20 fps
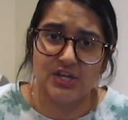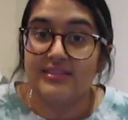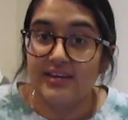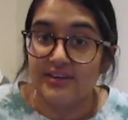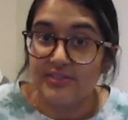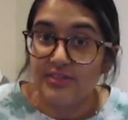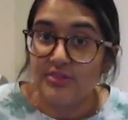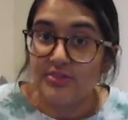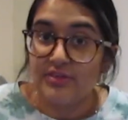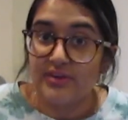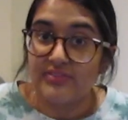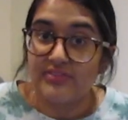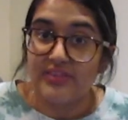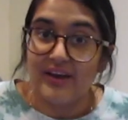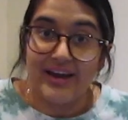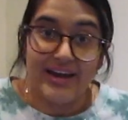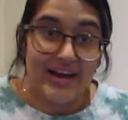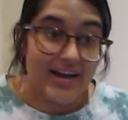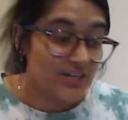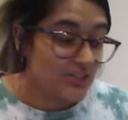The other thing that
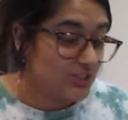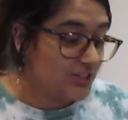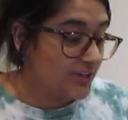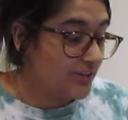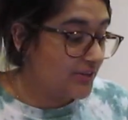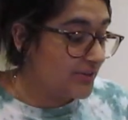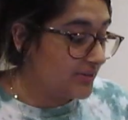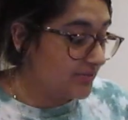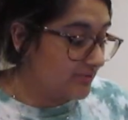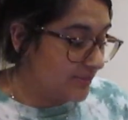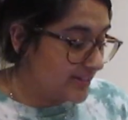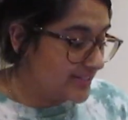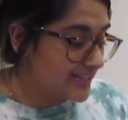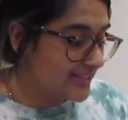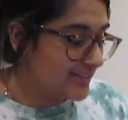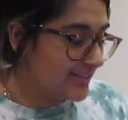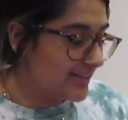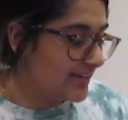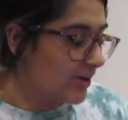I actually only recently